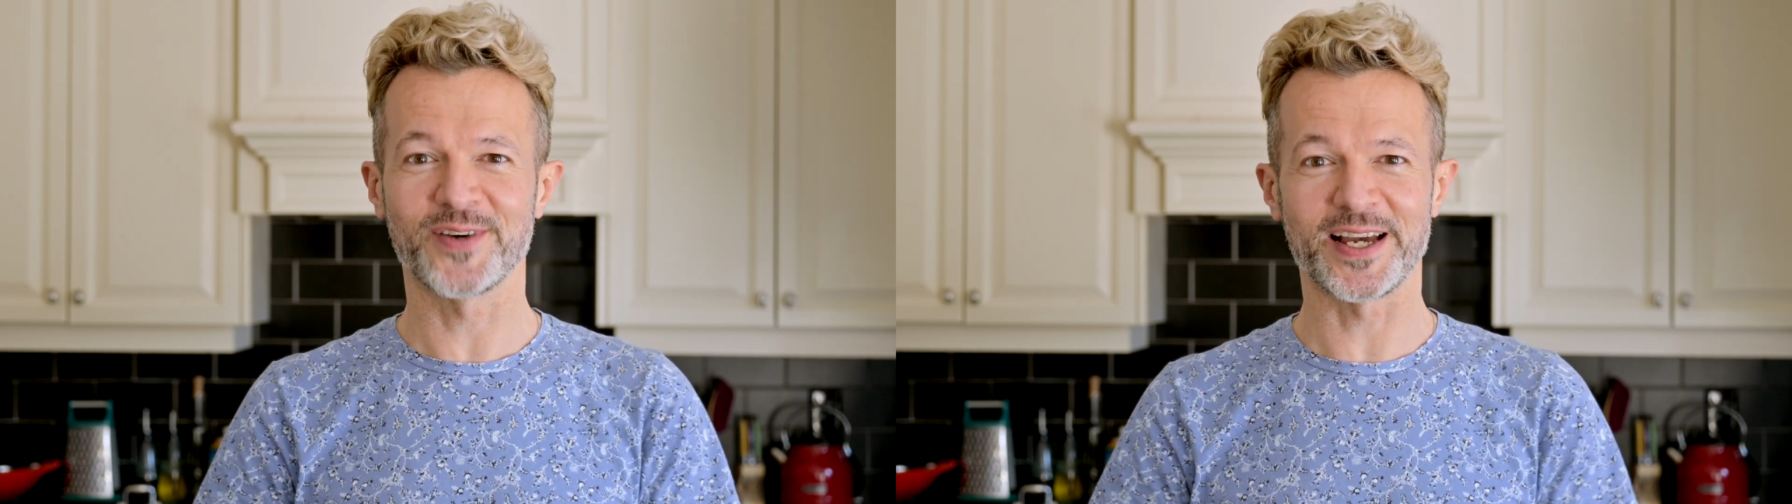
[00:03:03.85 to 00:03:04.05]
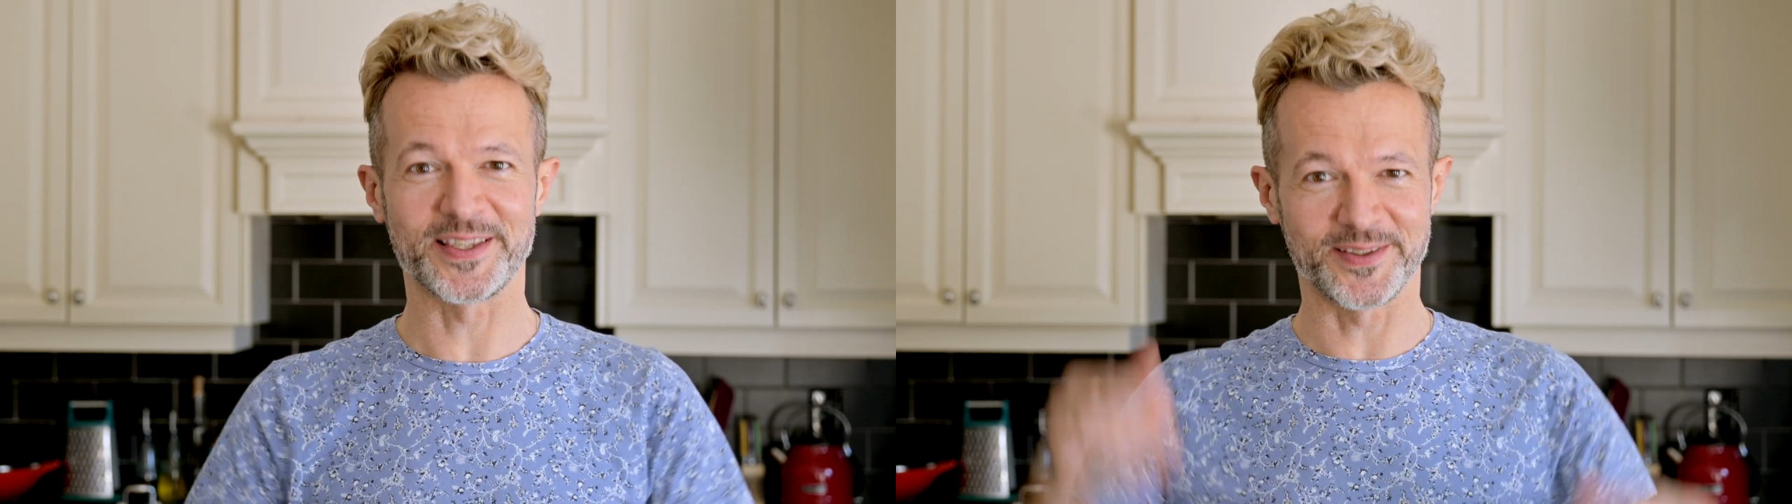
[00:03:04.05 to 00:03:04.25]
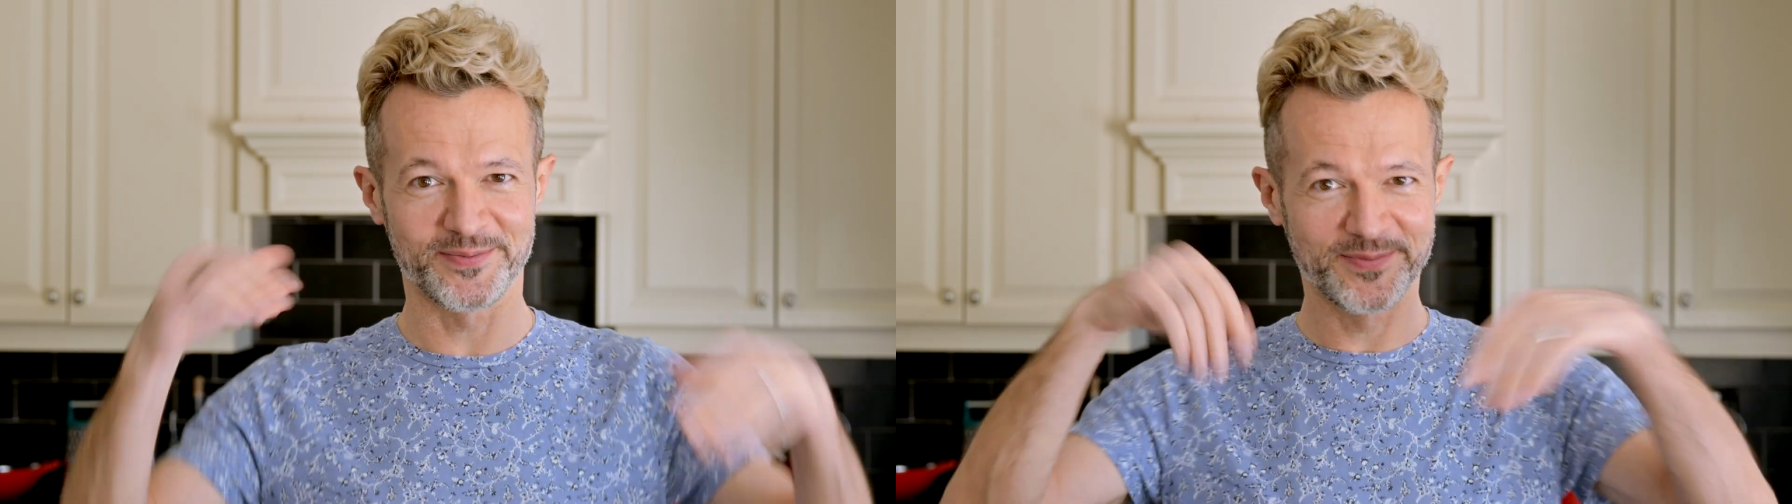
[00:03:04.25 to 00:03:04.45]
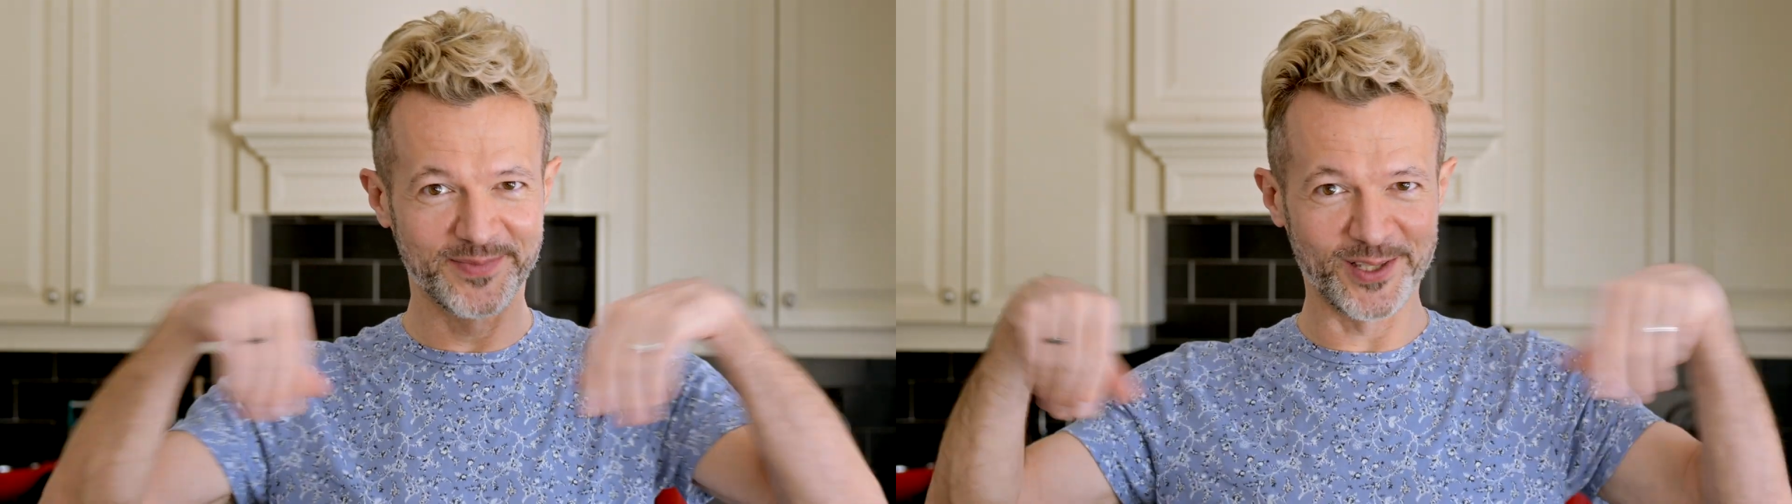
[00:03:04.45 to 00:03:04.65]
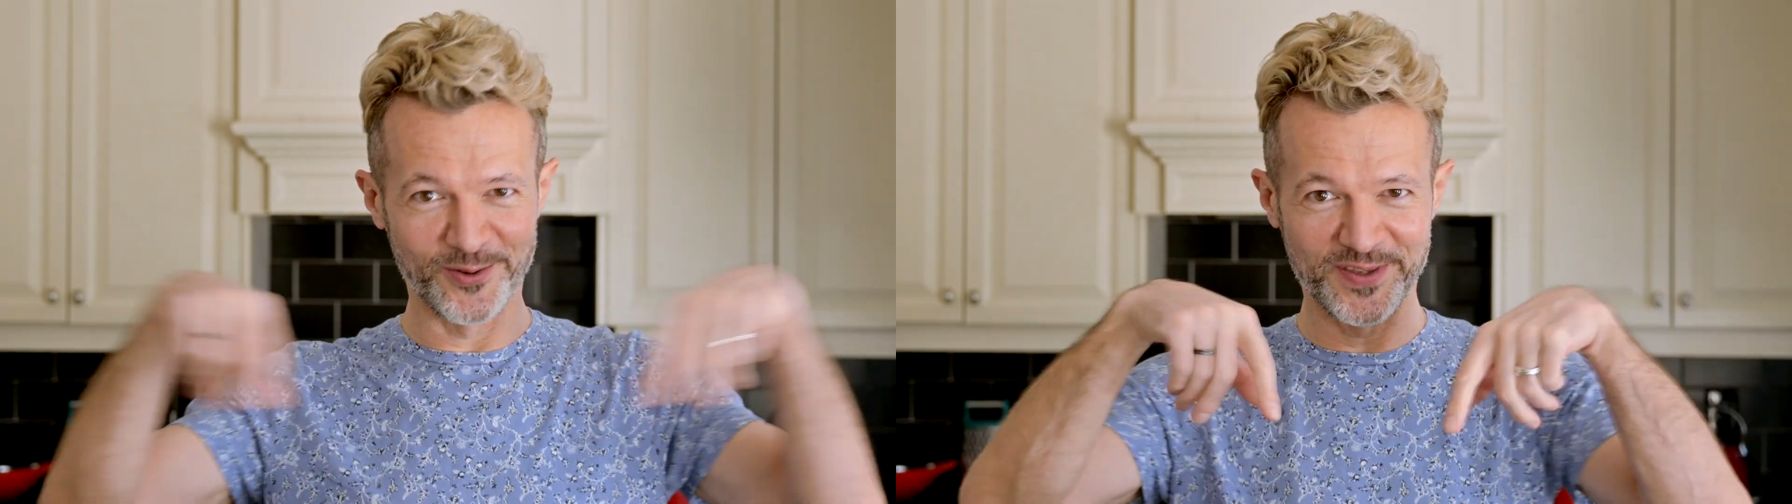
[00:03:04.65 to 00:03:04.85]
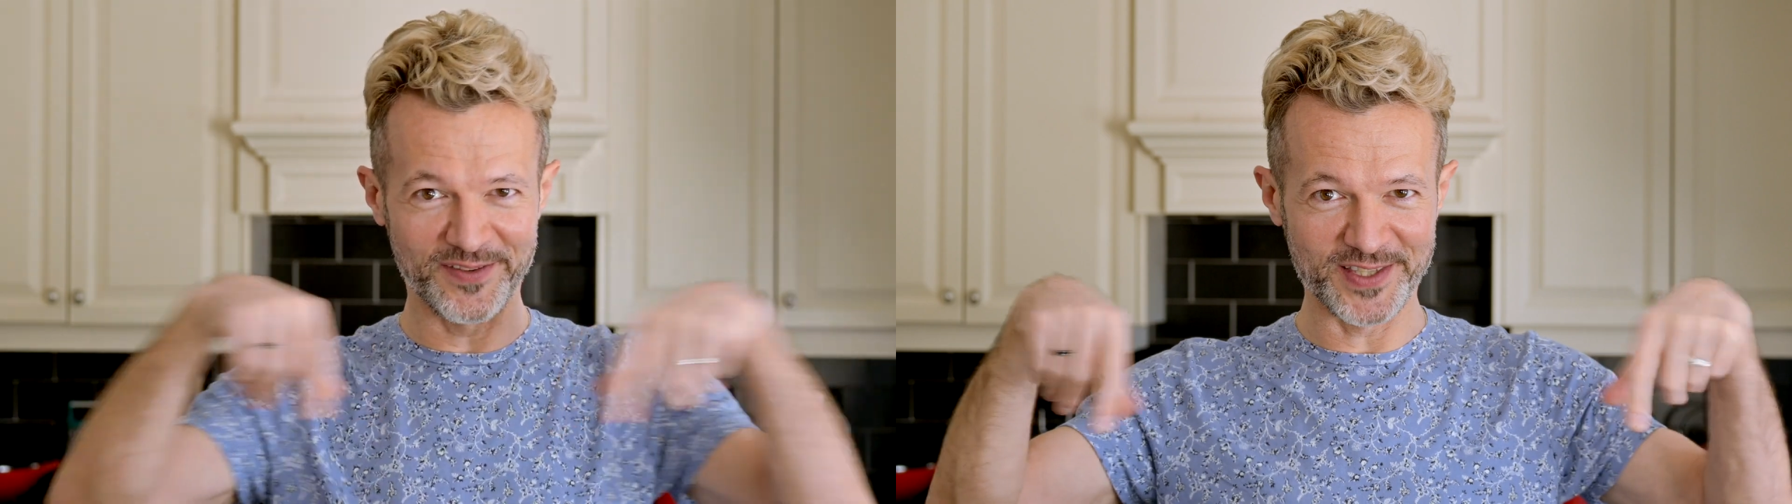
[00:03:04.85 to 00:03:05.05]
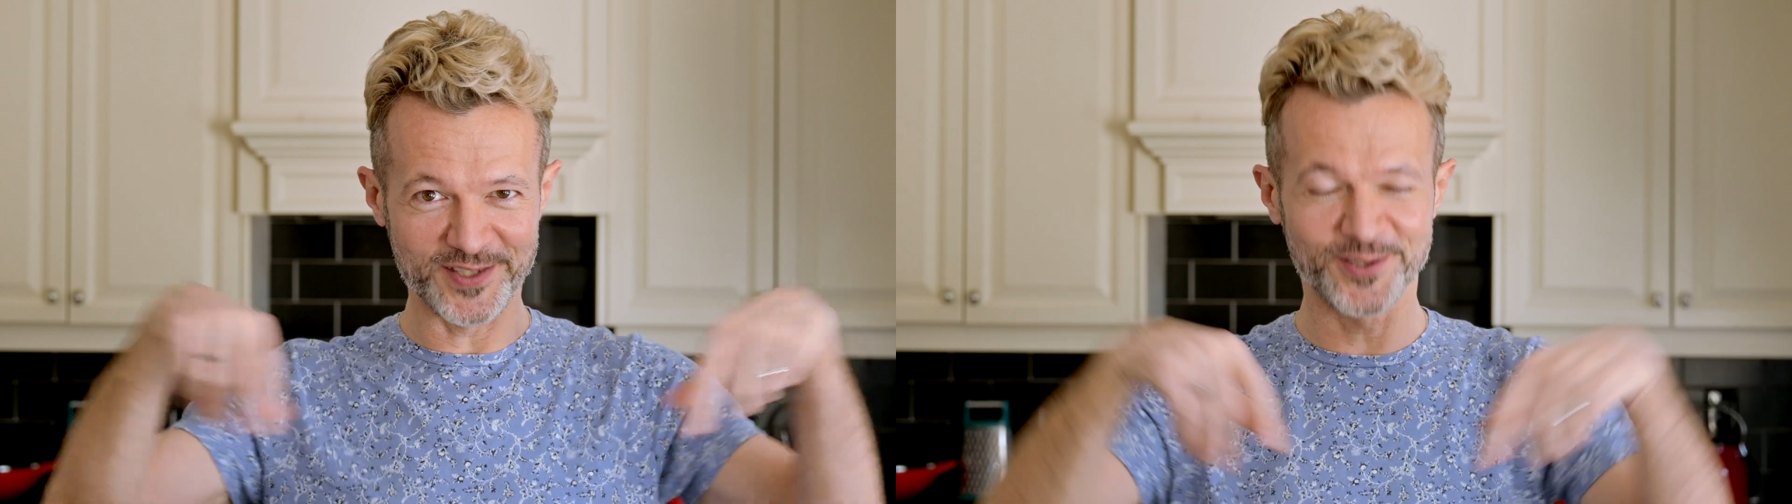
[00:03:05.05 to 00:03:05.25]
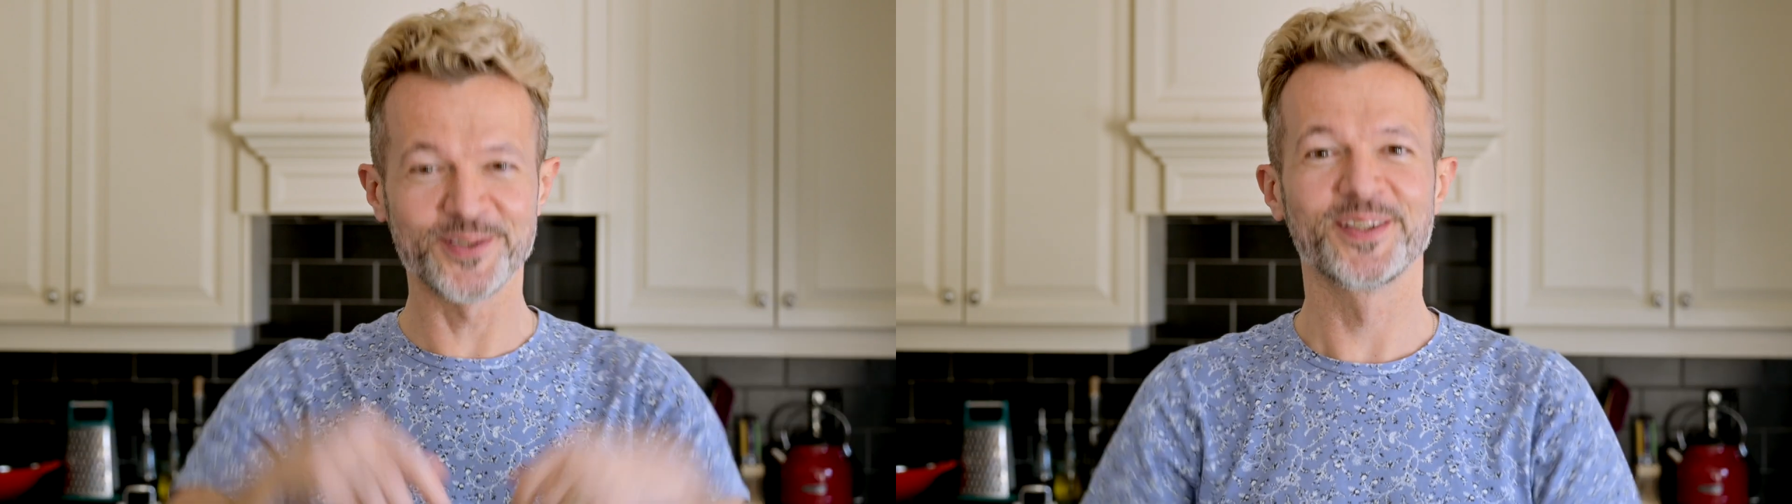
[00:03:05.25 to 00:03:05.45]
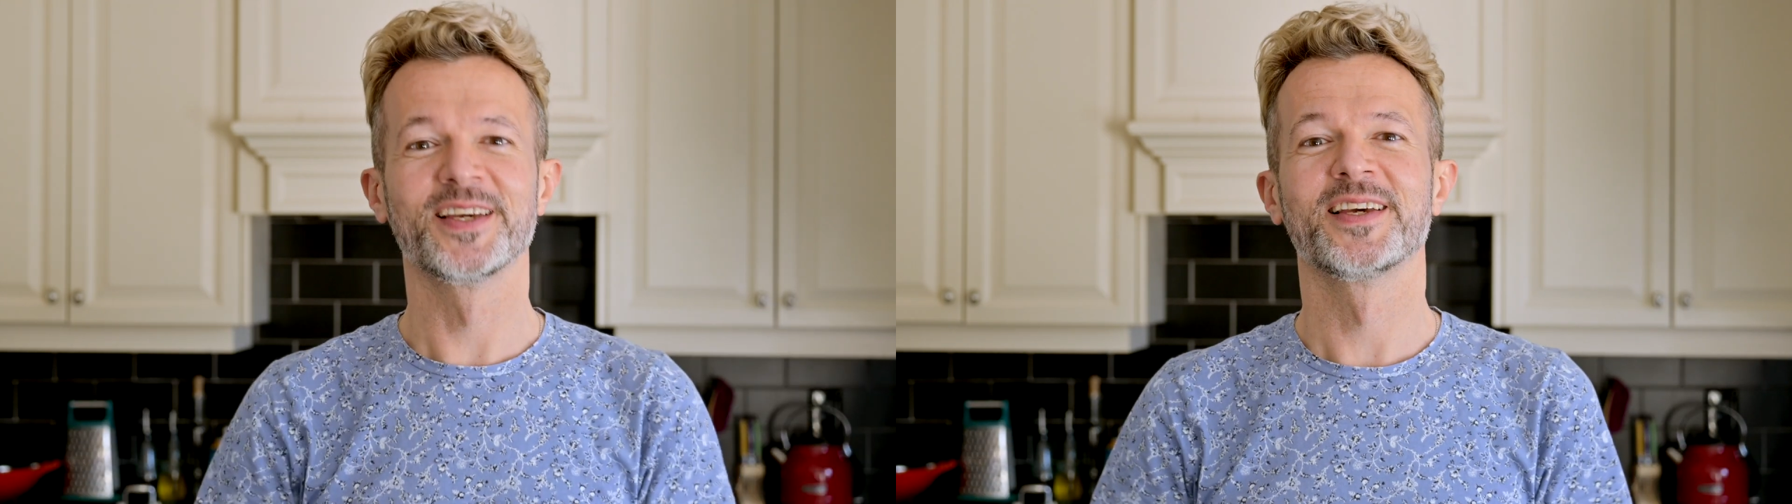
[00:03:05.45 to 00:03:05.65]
find below the video.